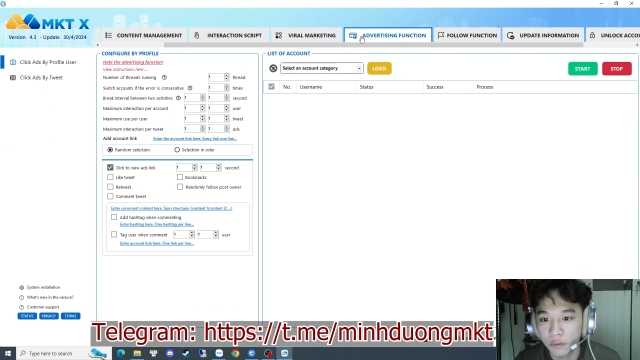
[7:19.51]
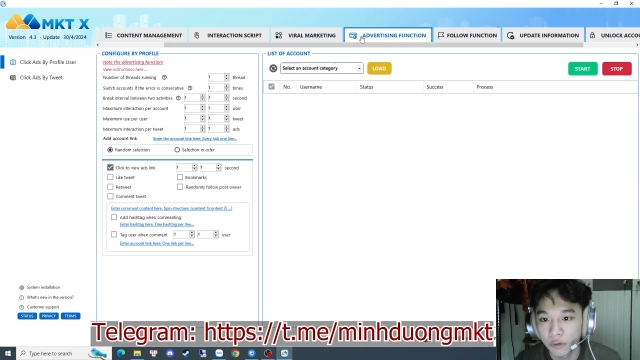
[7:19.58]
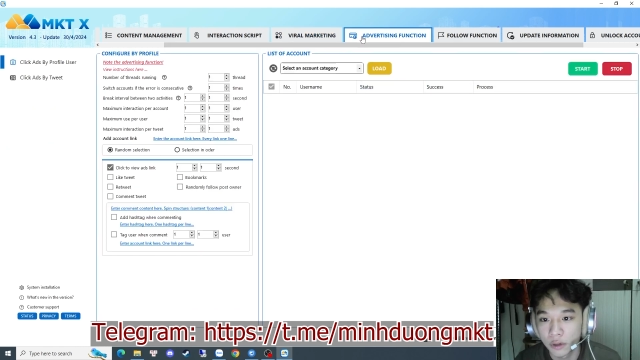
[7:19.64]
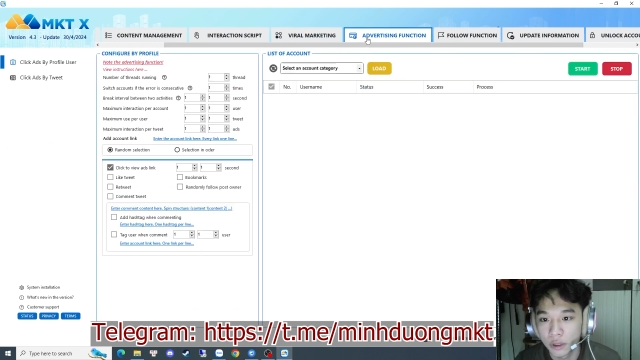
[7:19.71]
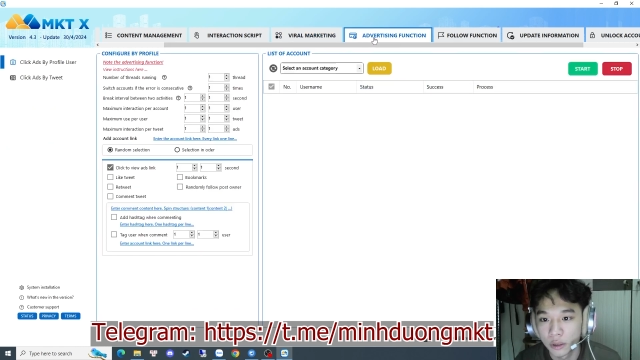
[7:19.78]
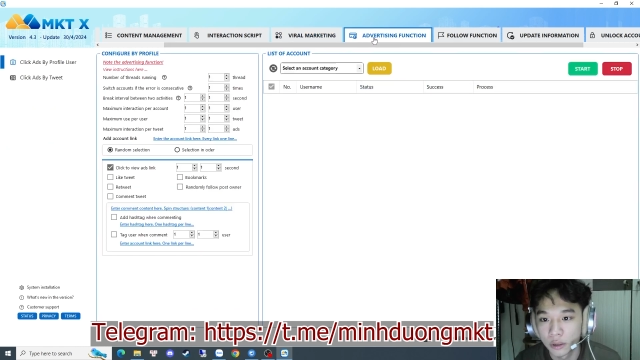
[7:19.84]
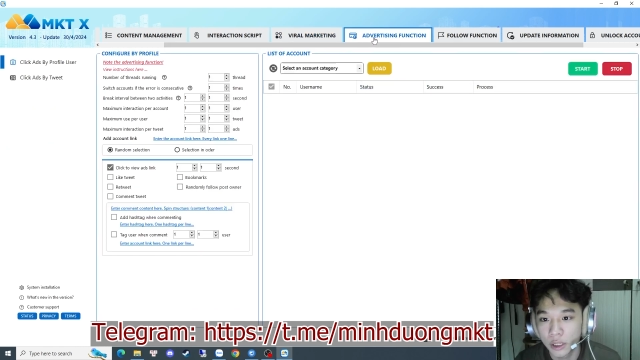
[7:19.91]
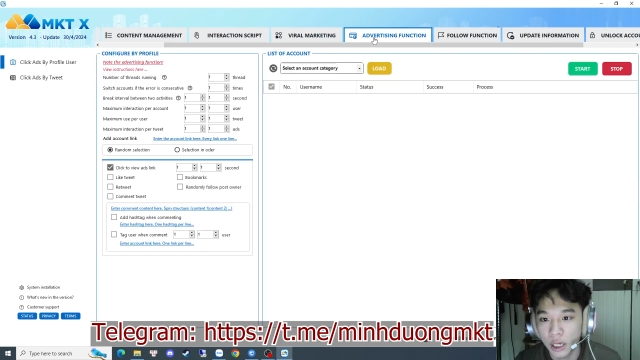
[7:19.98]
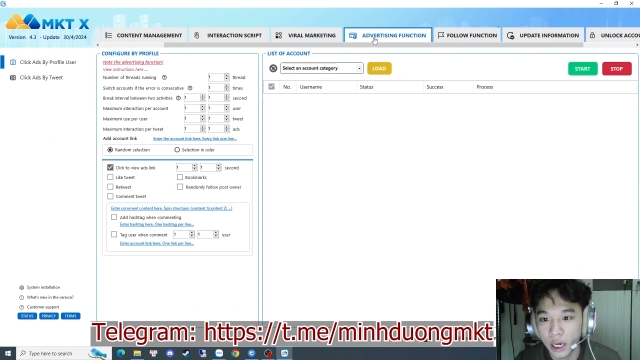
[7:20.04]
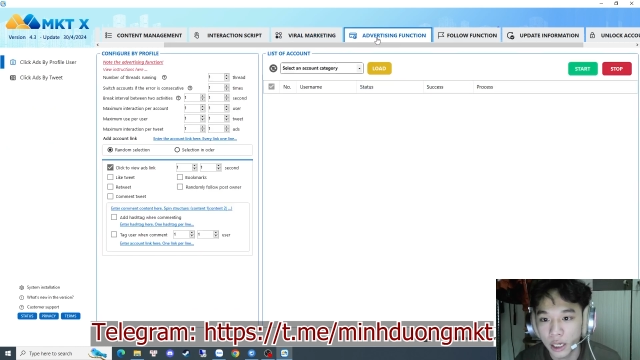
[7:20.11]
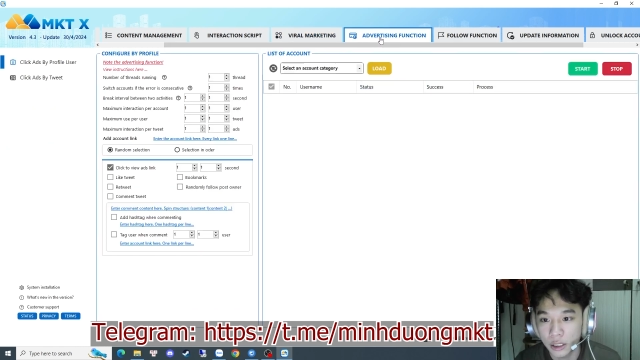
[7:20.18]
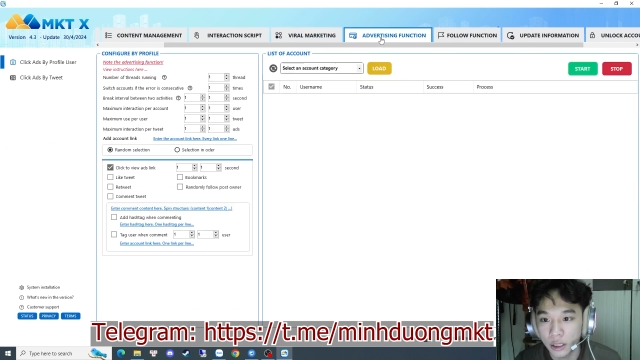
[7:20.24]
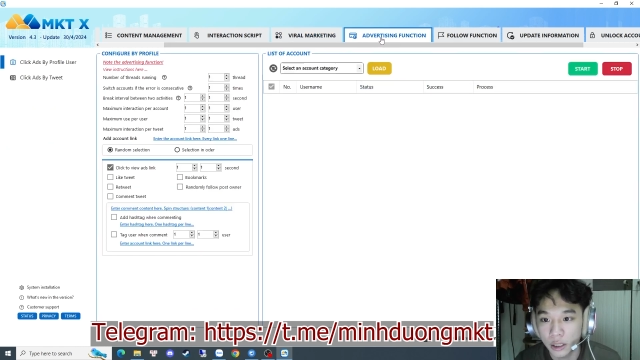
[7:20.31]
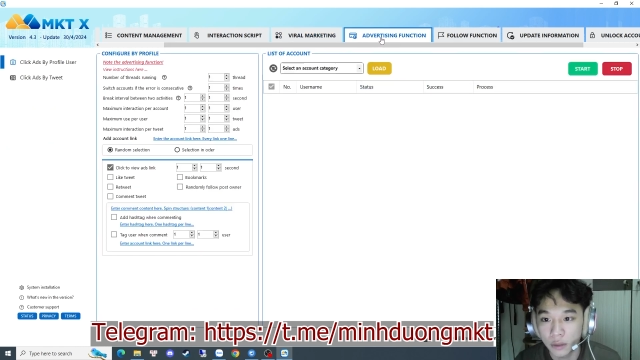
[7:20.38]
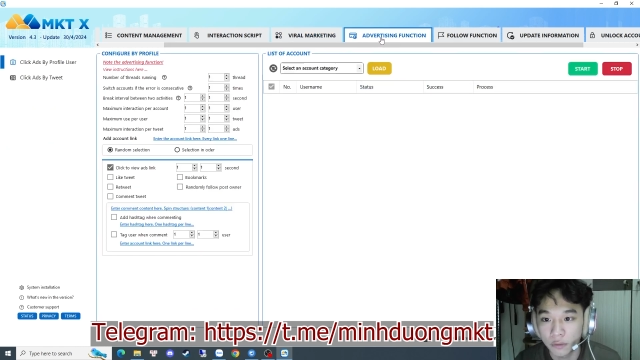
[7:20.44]

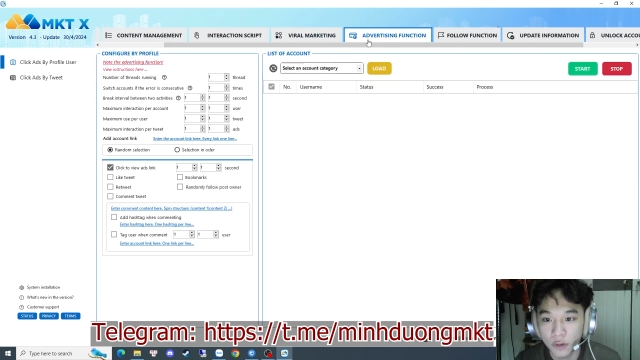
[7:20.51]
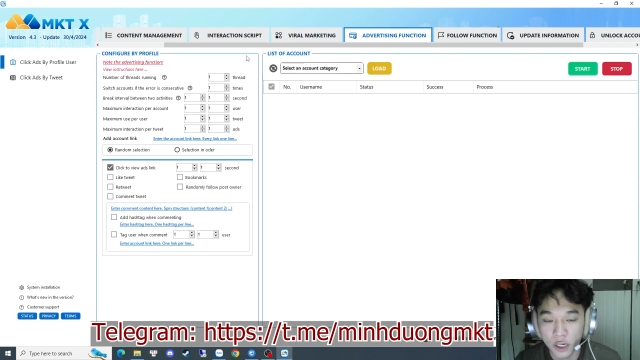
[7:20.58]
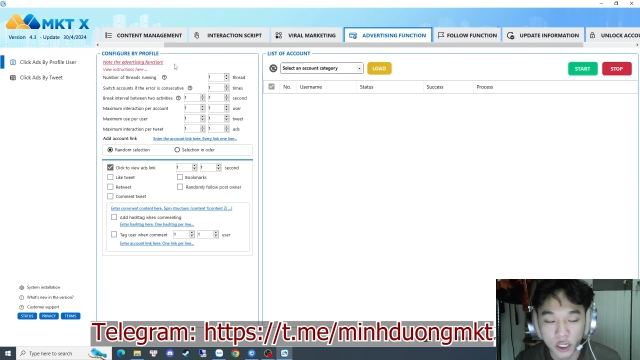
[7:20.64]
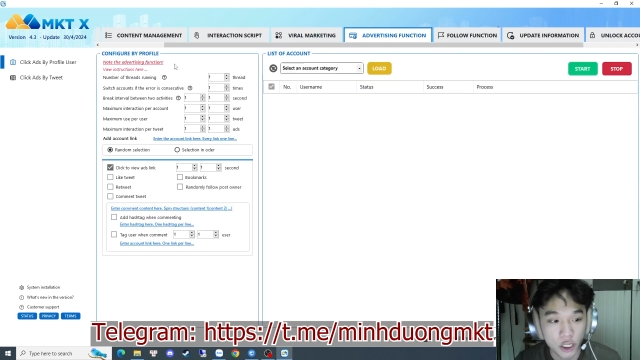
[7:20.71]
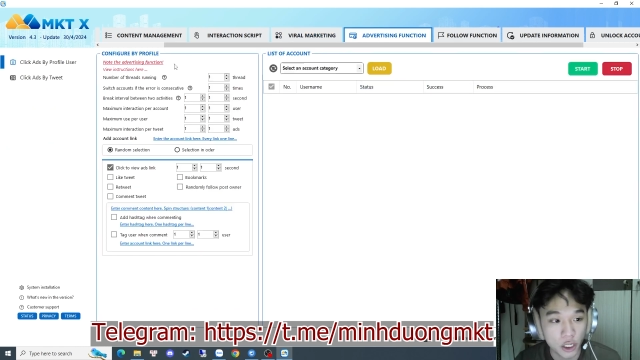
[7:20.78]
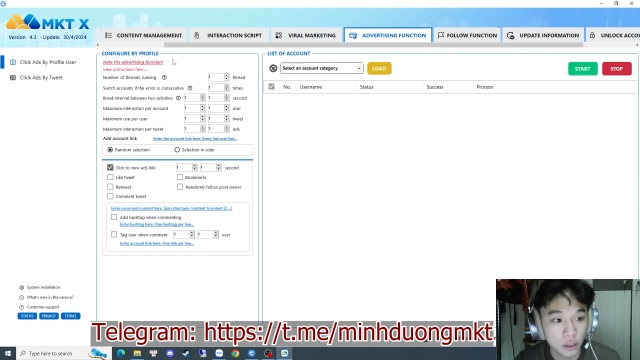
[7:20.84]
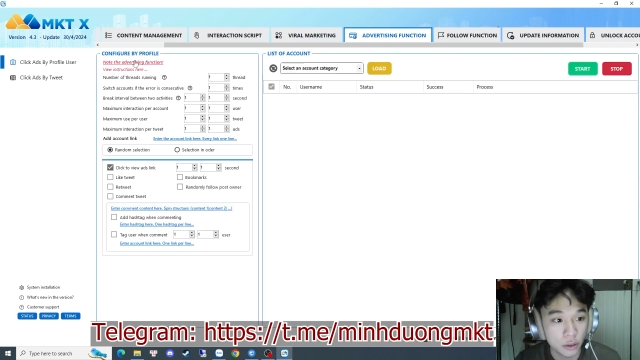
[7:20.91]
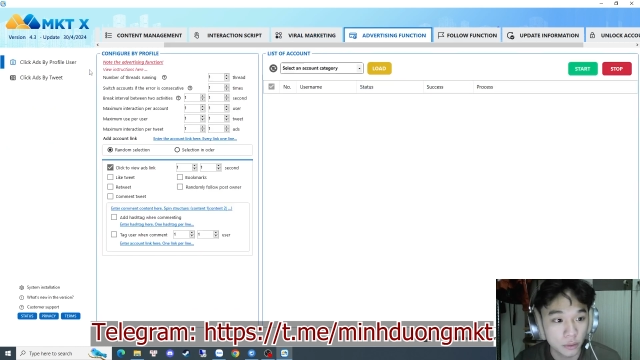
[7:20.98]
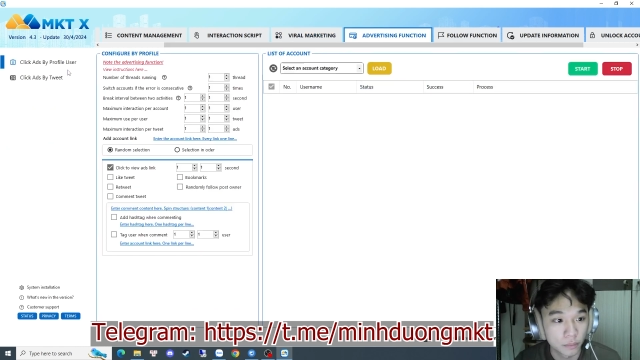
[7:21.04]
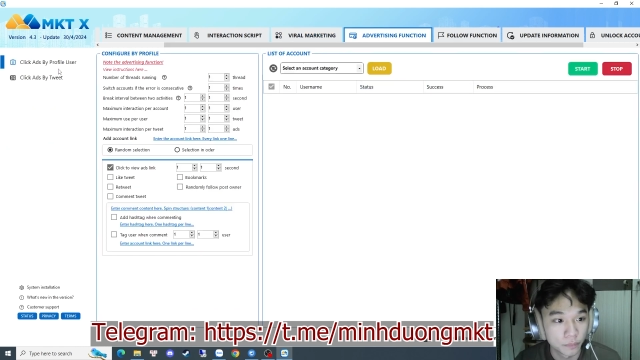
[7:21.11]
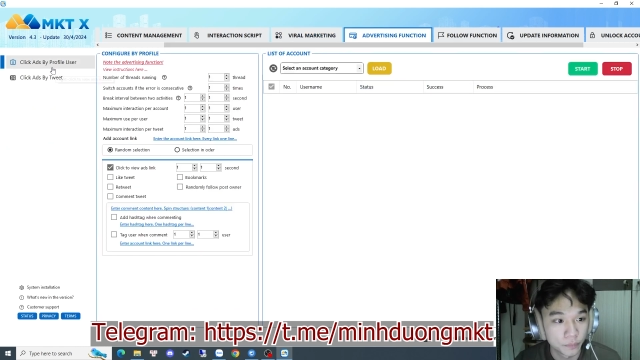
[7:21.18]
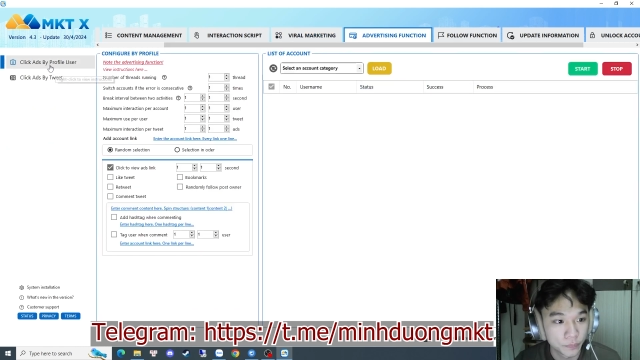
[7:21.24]
advertising function.